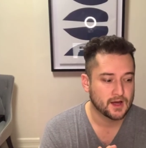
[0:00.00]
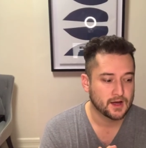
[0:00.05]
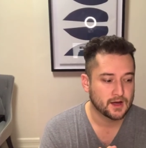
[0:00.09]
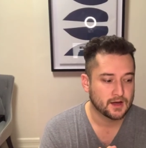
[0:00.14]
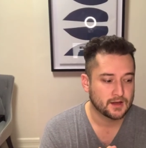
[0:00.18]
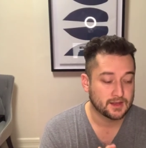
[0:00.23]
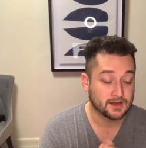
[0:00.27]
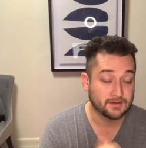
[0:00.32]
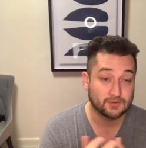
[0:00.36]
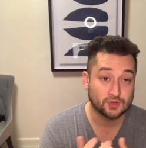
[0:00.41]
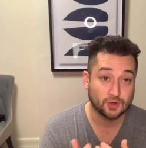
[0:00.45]

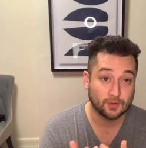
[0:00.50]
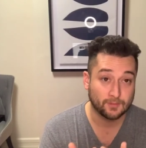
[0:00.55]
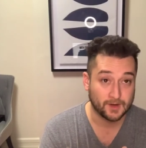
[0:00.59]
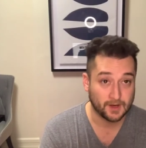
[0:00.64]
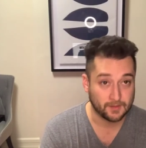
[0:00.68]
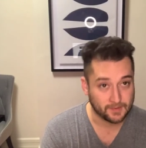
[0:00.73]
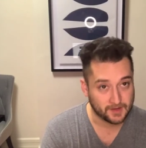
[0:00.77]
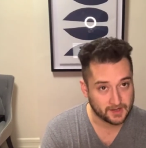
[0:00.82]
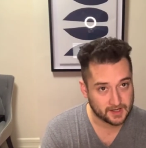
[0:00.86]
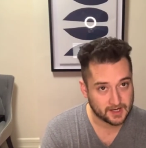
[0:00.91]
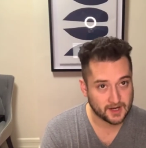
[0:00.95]
they've told me to
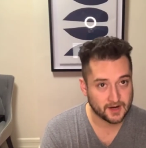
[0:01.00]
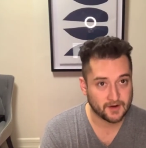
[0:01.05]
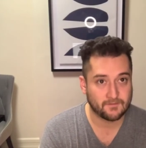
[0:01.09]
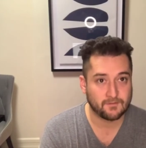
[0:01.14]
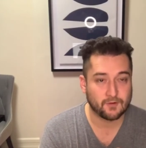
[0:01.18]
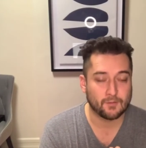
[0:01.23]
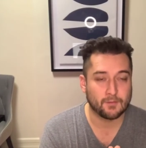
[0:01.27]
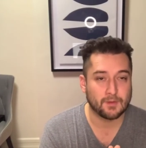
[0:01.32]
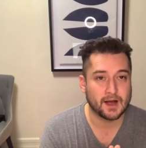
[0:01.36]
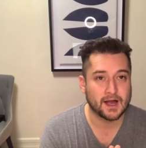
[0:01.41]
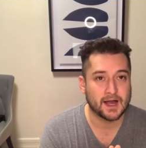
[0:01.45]
be
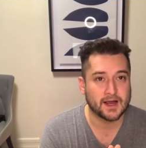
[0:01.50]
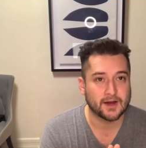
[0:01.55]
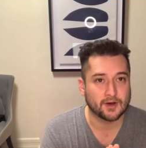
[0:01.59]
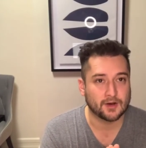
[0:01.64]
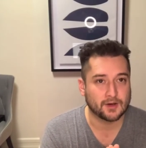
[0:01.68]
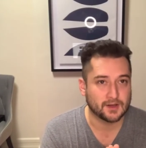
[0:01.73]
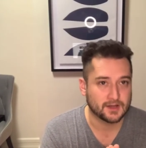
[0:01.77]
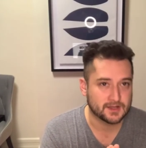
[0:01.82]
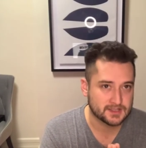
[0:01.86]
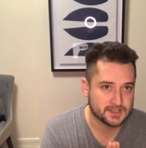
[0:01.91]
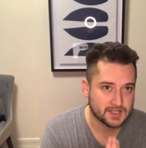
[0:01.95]
careful buying
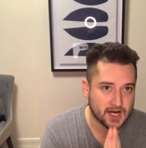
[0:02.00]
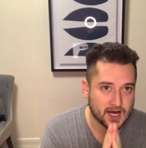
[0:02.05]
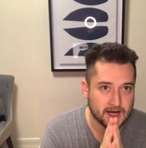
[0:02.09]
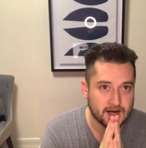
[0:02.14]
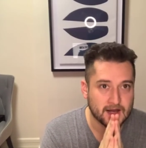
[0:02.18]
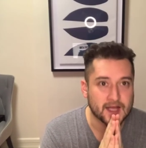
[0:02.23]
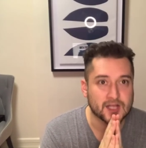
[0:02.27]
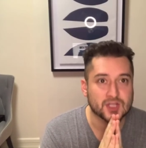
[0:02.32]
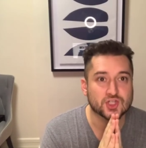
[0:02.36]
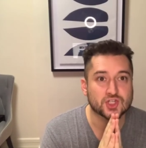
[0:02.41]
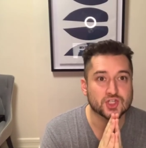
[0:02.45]
on
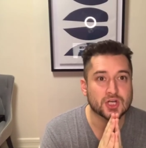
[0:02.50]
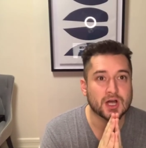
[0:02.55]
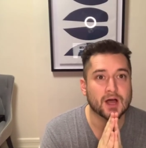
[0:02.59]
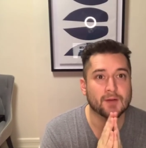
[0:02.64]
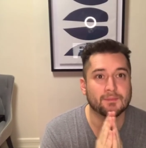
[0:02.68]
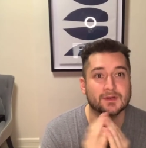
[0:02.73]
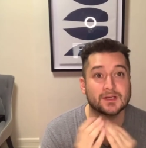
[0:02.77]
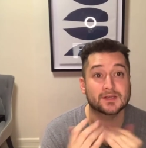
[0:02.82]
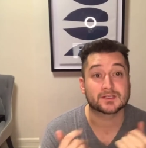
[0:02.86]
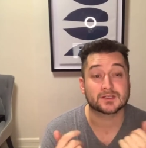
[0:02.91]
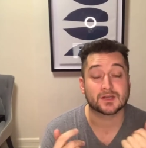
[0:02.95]
Lazada and
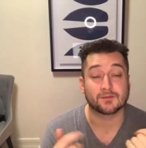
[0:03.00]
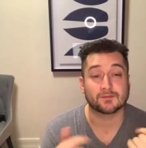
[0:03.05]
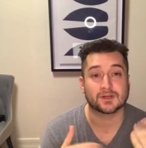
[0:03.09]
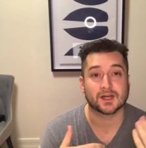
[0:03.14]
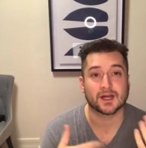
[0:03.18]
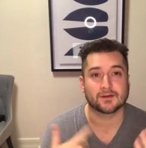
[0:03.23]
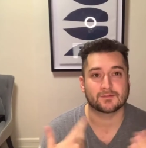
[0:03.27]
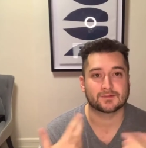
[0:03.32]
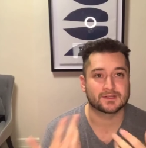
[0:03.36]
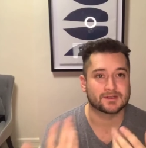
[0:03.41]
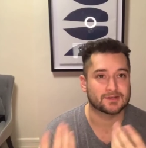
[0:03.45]
Shopee.
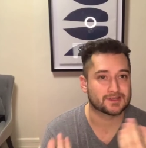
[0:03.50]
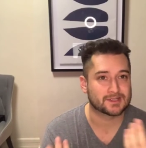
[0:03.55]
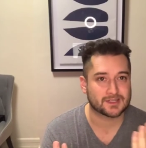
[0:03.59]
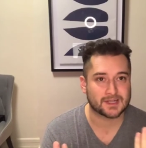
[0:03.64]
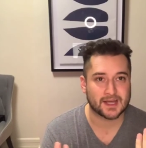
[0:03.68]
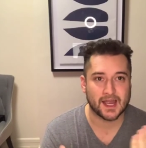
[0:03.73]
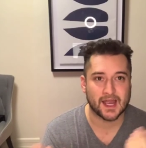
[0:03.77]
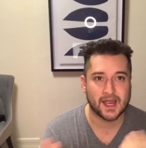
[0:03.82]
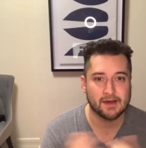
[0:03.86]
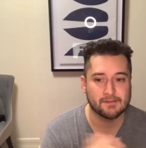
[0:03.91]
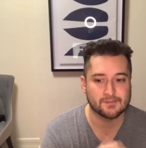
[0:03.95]
Sometimes there's
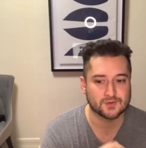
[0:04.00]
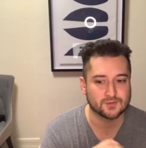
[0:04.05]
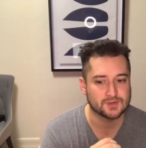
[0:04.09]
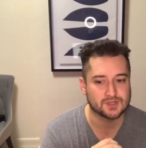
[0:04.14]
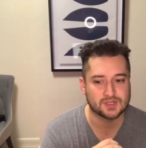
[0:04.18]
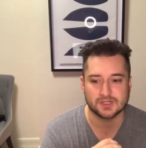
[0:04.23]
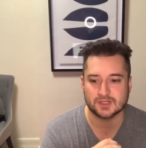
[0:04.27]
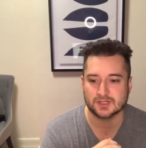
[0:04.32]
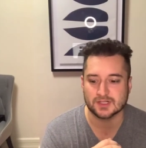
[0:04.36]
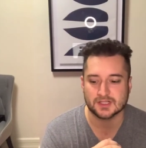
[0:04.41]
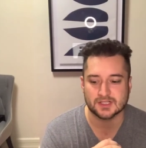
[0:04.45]
scams, which
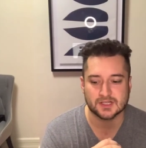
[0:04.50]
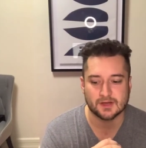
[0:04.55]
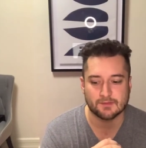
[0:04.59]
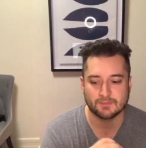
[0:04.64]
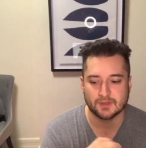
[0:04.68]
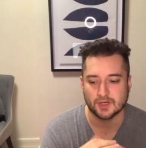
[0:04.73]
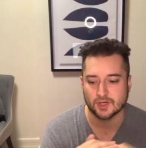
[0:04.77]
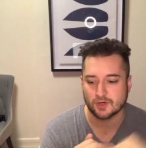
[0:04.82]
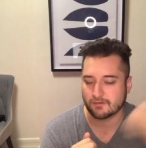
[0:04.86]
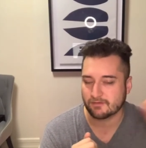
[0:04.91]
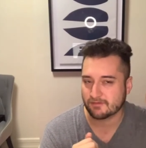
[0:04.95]
is just
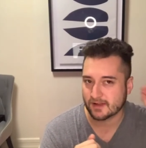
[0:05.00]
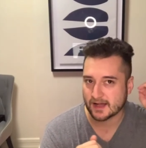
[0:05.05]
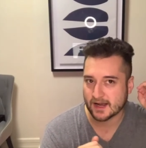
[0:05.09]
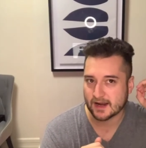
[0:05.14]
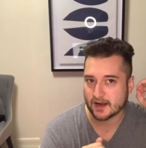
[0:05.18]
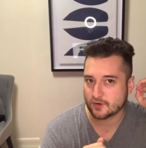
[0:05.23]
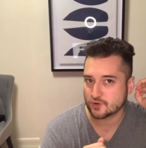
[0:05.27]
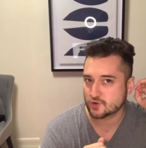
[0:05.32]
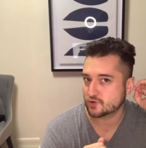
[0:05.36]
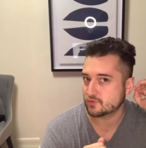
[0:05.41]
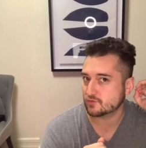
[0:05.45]
something you flat
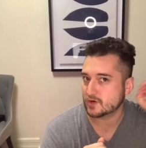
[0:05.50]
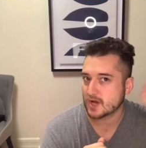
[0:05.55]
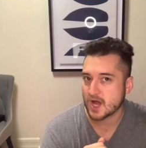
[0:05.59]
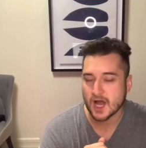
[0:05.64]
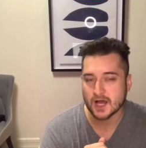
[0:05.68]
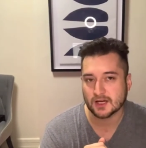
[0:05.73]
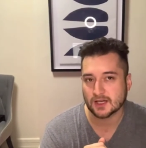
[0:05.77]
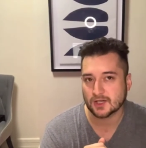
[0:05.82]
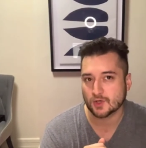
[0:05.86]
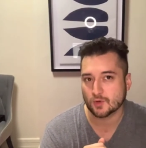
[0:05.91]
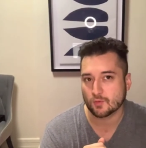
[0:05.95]
out do
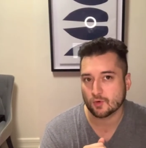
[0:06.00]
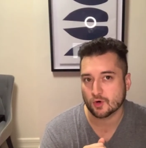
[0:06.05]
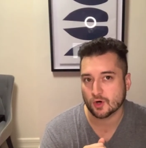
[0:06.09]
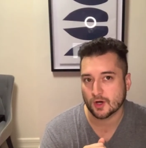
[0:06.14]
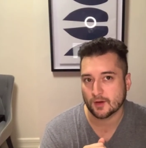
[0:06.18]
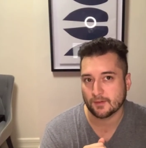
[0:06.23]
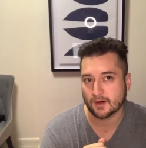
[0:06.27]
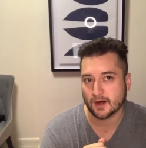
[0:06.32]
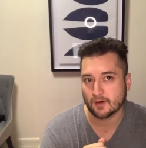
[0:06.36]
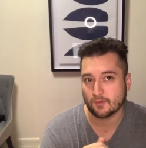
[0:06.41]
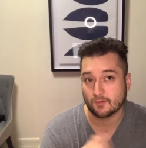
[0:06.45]
not need to worry
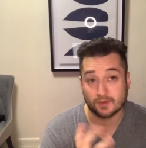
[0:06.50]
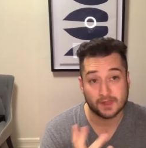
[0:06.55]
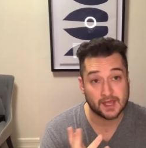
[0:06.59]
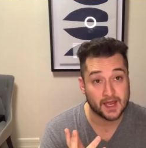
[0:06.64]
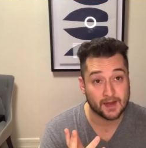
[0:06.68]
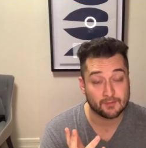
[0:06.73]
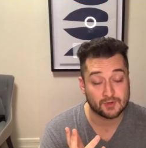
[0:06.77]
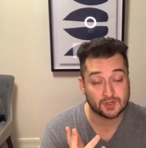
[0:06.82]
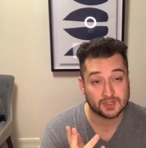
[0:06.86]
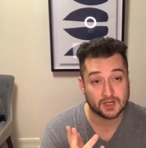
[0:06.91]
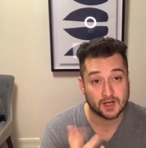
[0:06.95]
about with
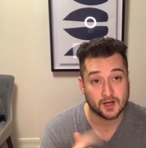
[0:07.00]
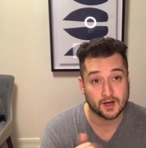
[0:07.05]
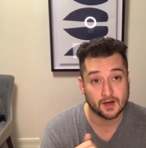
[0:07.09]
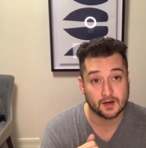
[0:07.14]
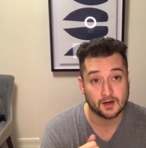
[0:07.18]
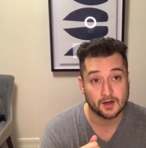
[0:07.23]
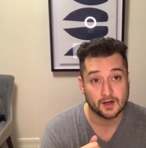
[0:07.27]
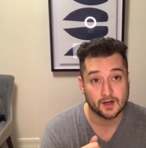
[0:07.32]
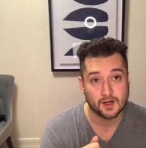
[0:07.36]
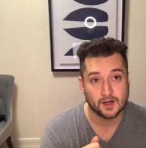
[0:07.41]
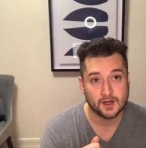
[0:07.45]
Amazon.
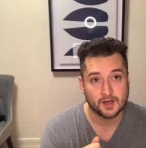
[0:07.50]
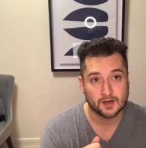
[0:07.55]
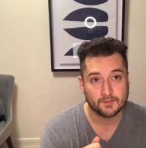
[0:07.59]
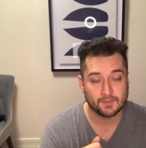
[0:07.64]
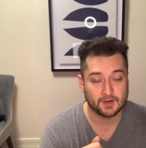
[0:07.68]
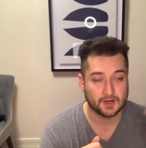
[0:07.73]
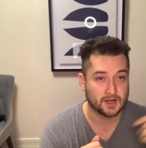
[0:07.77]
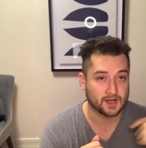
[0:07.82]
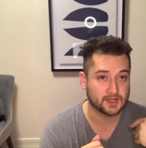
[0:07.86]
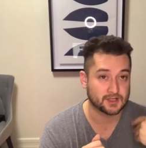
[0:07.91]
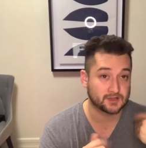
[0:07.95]

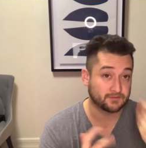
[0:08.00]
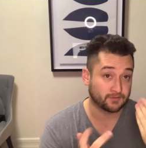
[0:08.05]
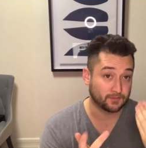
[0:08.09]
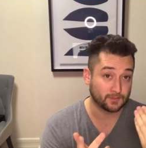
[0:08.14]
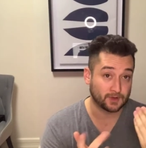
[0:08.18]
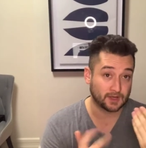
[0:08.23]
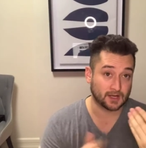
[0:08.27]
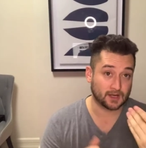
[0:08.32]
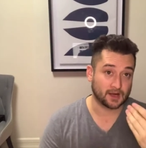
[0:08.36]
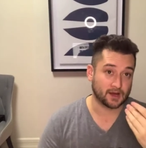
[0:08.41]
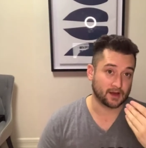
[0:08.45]
Because for
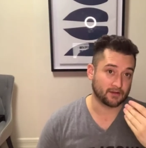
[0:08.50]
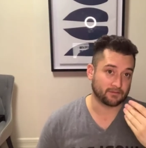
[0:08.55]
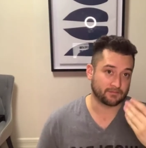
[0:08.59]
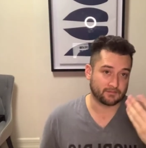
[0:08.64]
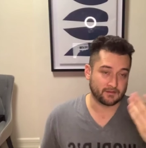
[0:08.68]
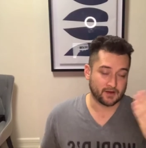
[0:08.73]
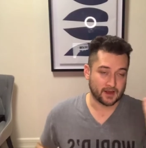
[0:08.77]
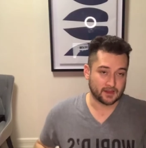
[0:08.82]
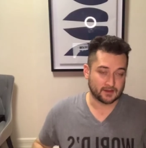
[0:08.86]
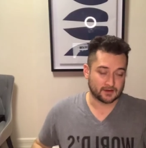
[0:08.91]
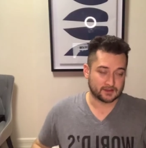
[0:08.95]
me, if
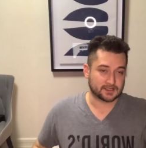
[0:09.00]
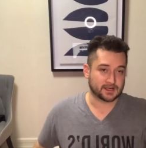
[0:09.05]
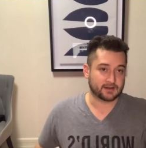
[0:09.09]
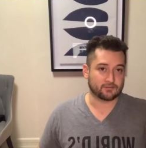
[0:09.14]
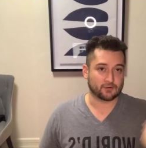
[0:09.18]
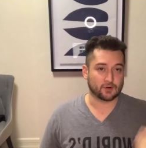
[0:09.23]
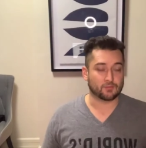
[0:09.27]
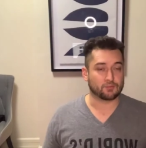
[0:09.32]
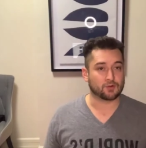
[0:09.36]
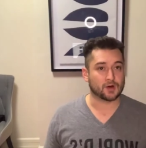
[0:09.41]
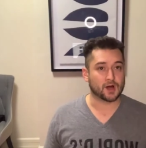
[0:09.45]
there's
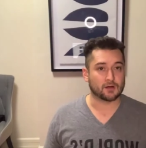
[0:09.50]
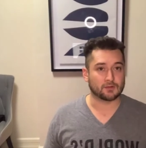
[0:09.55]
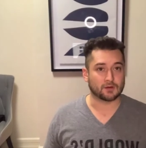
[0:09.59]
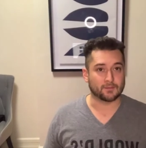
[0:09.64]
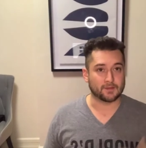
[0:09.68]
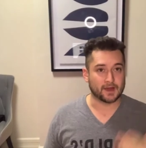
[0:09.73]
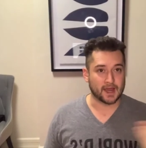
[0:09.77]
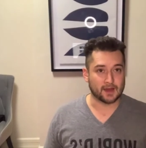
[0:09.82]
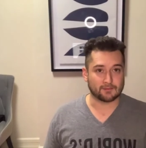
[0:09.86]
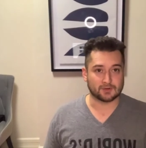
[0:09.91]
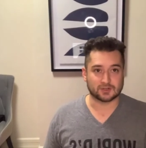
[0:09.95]
ever a problem,
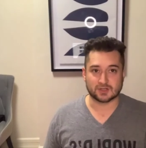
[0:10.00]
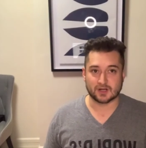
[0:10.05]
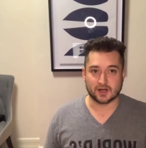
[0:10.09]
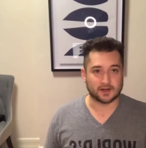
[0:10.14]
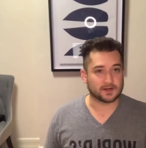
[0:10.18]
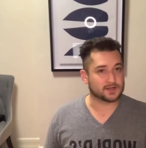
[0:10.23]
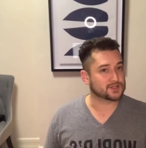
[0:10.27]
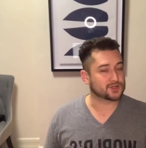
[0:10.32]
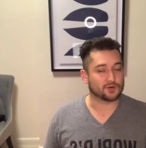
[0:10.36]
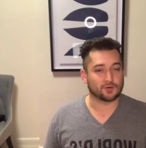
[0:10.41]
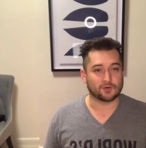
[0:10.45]
Amazon
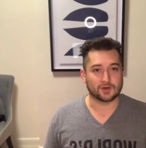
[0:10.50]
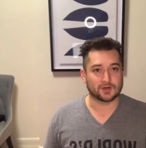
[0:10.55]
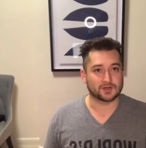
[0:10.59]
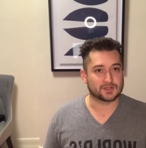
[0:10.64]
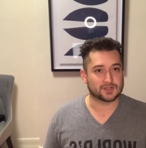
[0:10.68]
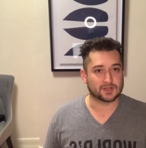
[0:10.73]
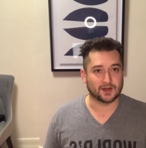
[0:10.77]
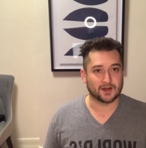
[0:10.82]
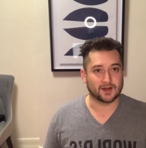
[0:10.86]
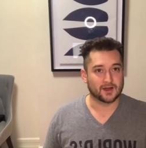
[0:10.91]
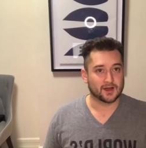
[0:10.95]
is going
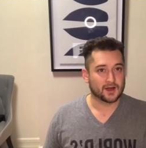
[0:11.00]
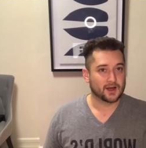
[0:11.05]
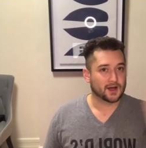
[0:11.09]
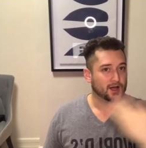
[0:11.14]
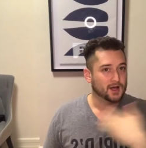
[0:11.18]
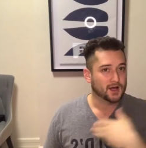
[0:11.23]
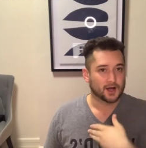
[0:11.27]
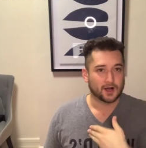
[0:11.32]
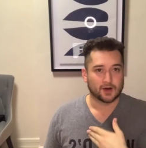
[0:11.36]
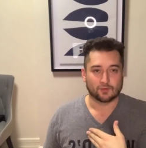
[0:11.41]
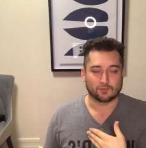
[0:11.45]
to
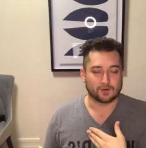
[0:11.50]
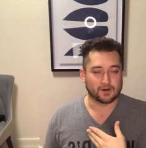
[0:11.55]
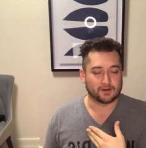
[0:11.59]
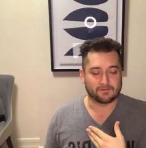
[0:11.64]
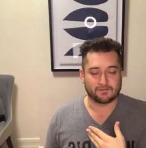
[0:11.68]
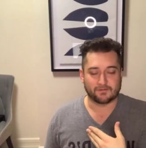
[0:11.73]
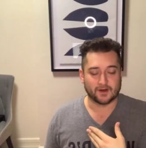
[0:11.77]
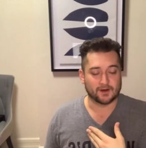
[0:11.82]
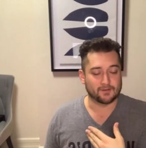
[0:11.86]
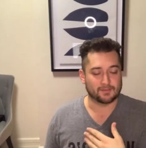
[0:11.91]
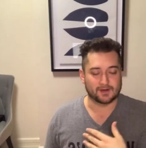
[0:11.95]
refund me